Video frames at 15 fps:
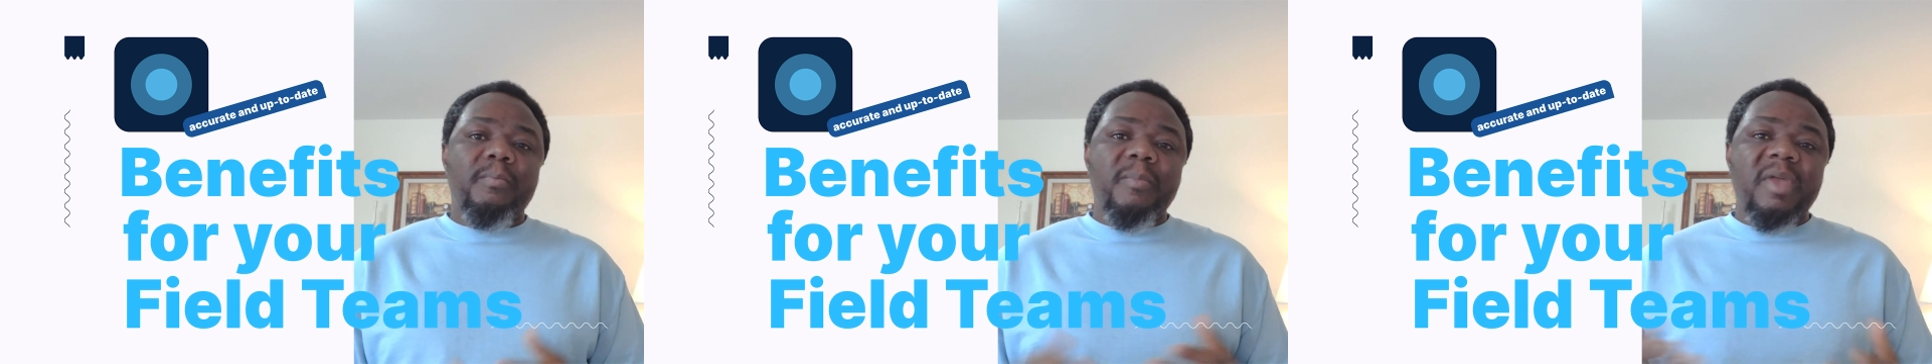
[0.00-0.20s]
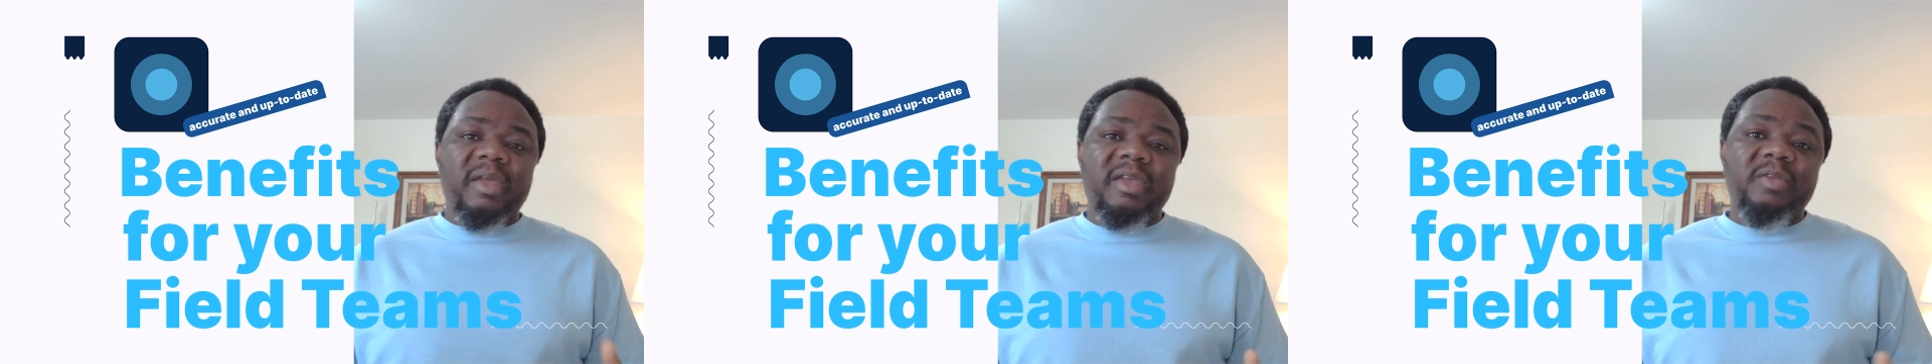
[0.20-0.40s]

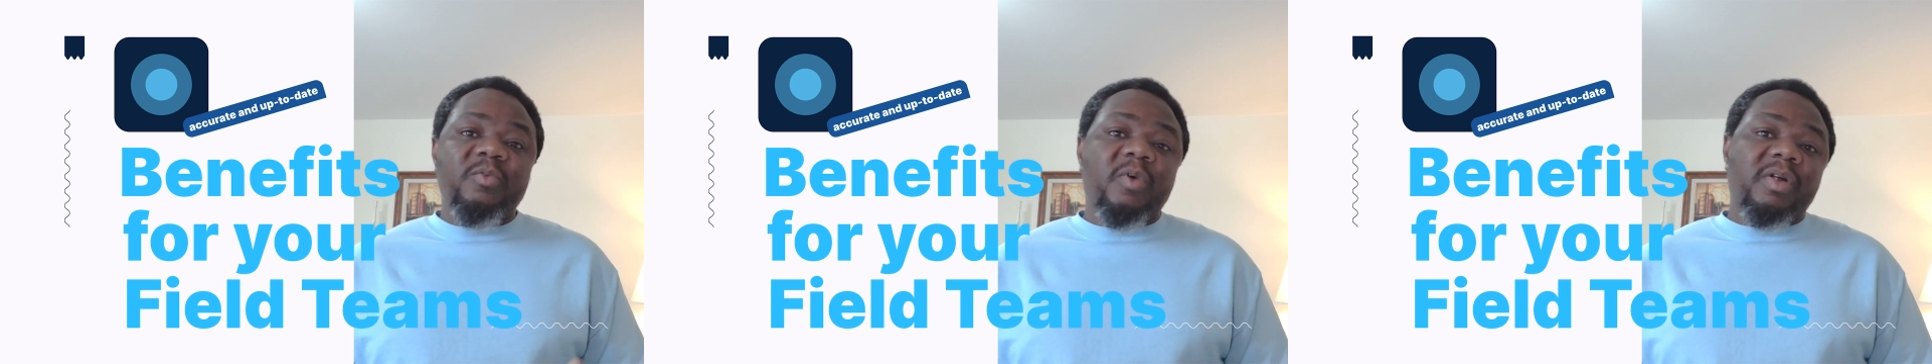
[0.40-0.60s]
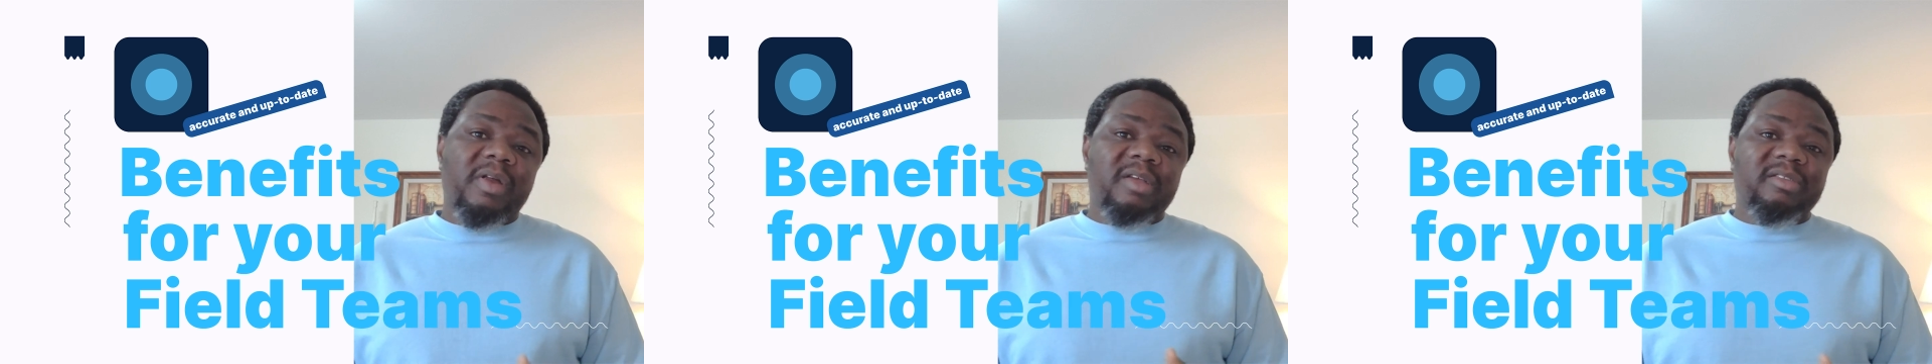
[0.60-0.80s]

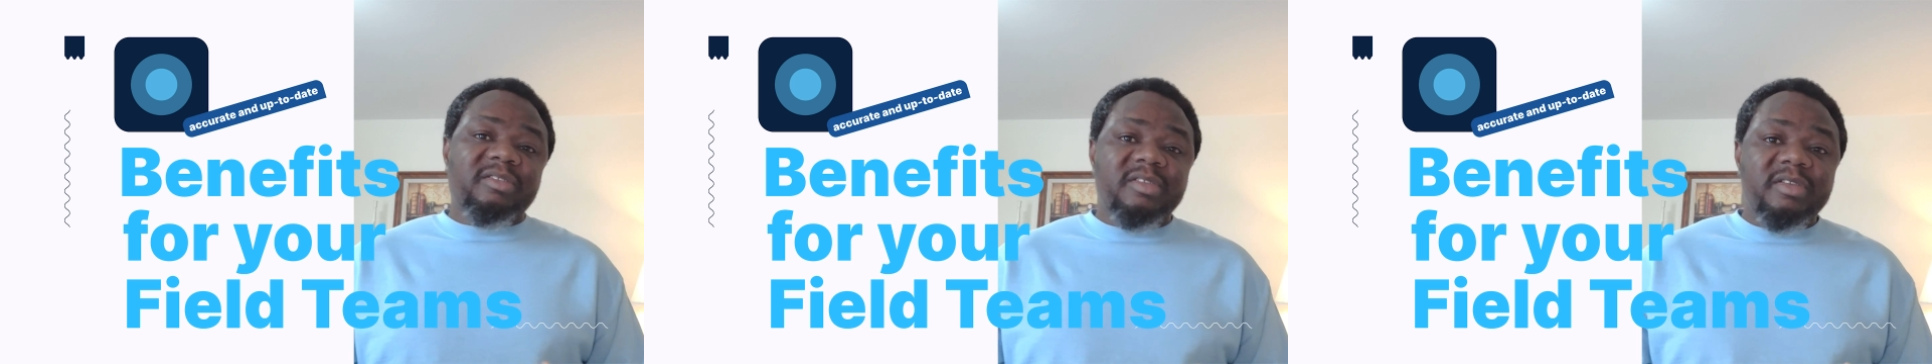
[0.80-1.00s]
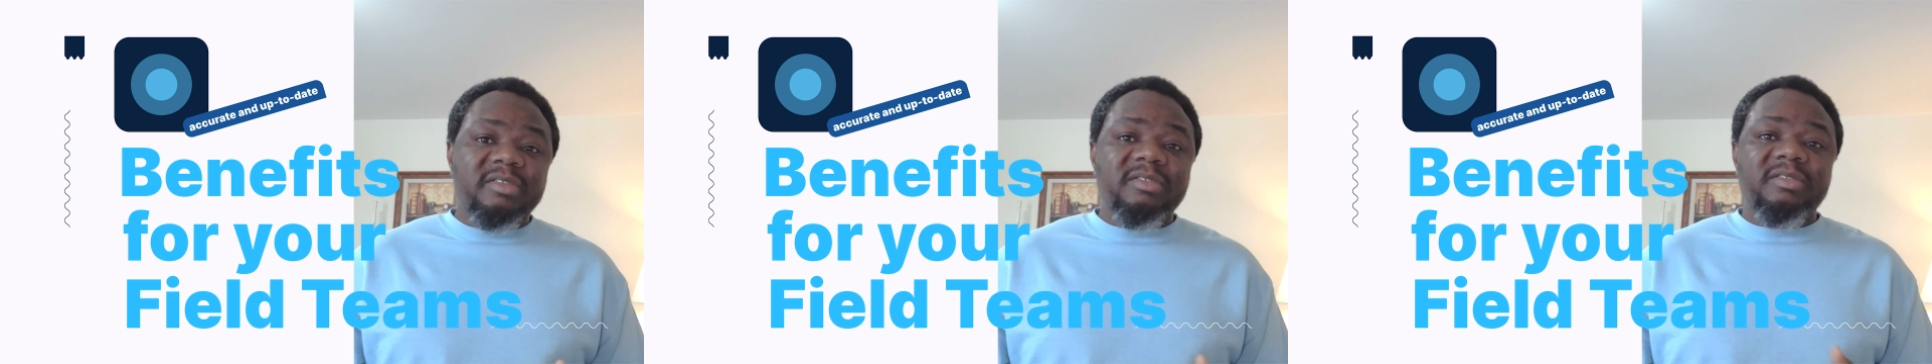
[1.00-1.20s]
making
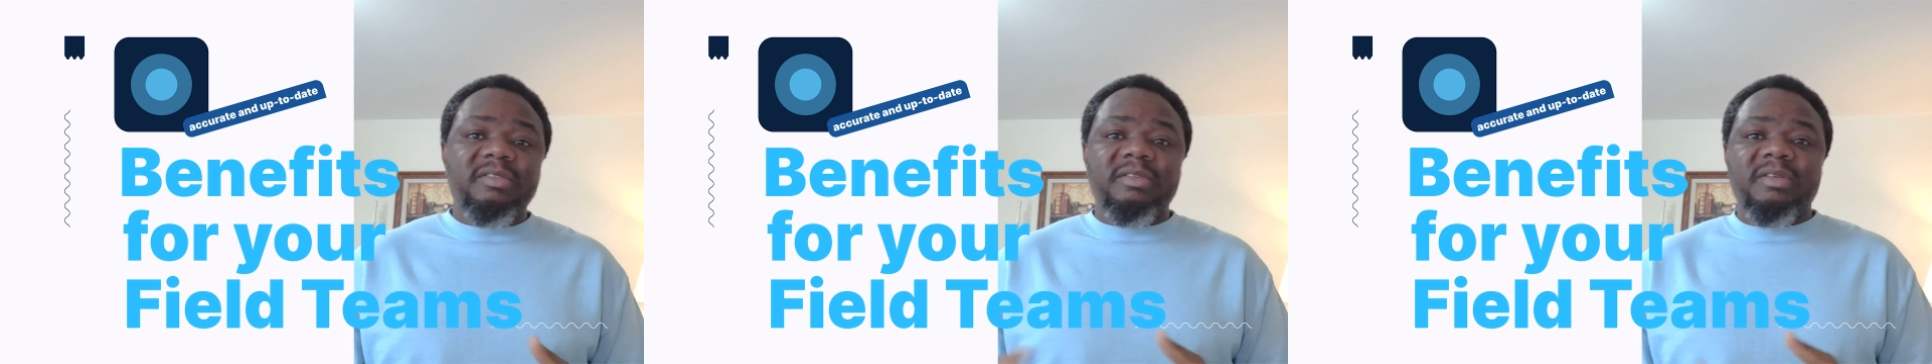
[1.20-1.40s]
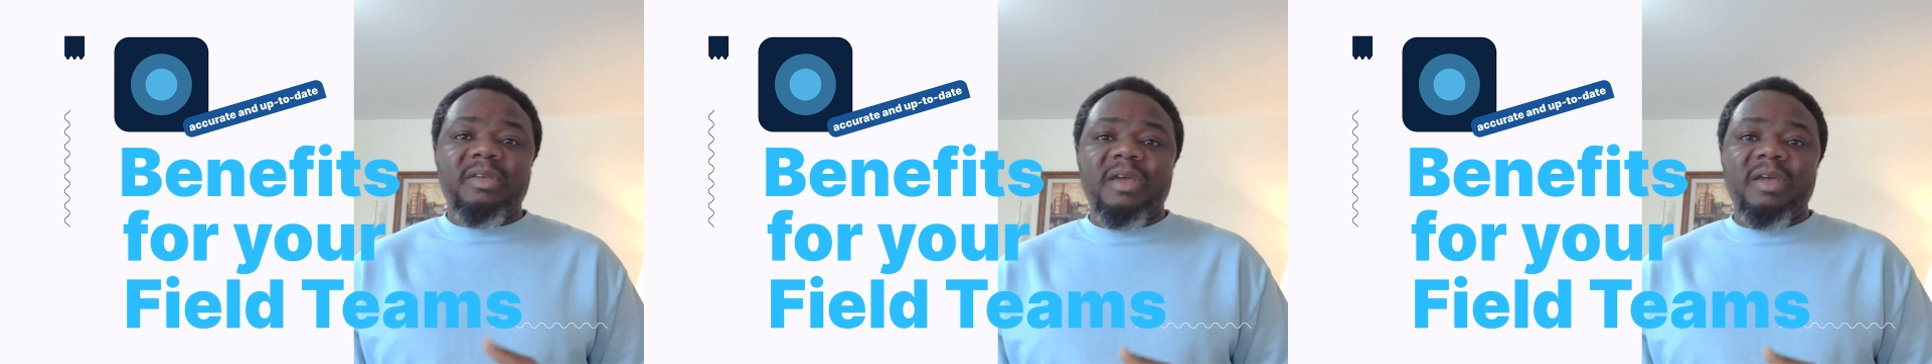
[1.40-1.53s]
warranties